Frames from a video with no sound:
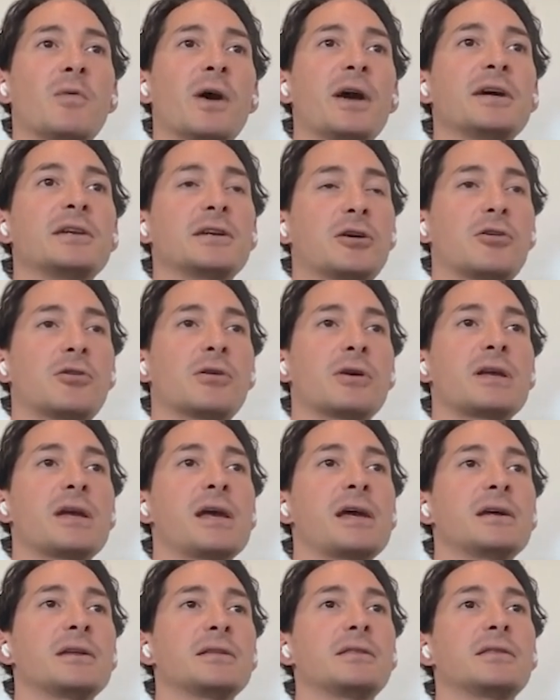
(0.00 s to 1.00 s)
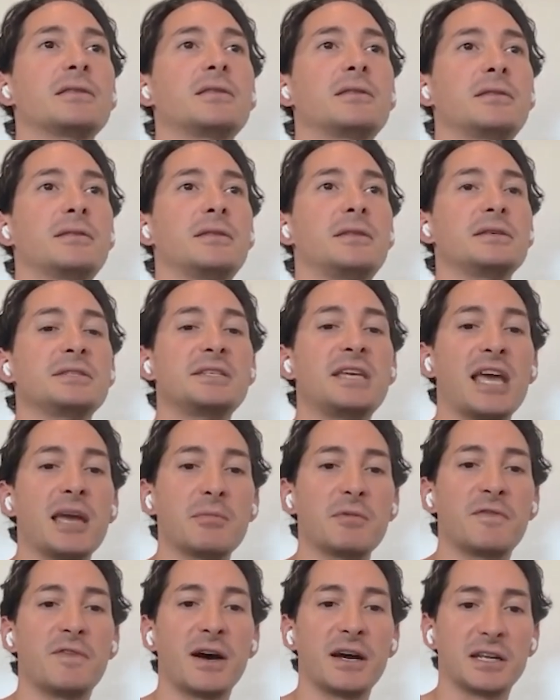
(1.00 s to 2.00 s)
a way to create these
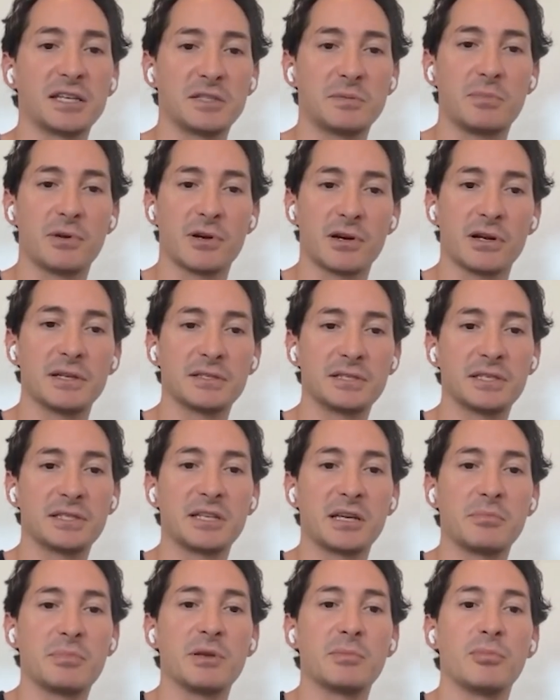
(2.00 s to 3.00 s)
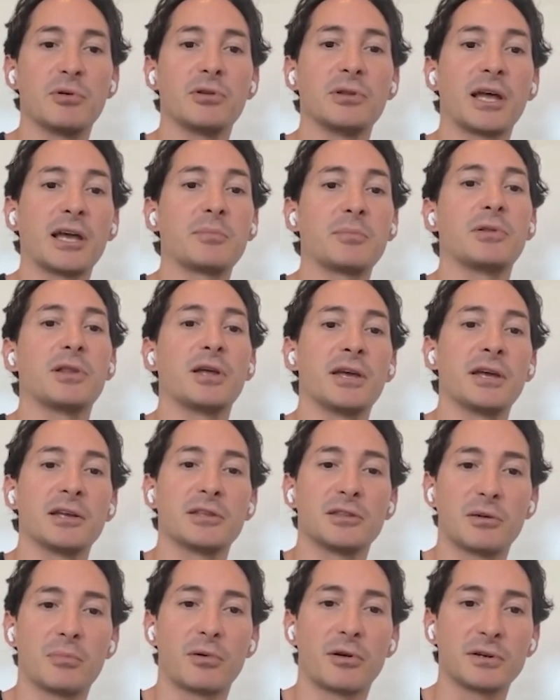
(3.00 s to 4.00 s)
gamified experiences that people like playing
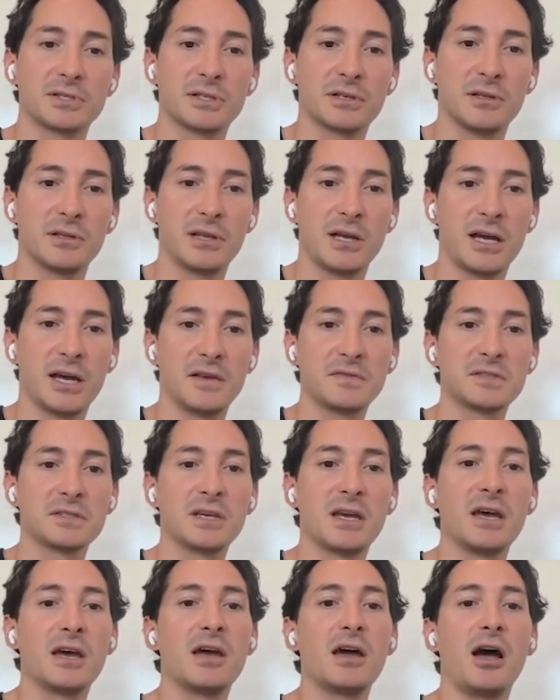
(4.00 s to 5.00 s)
in their personal lives,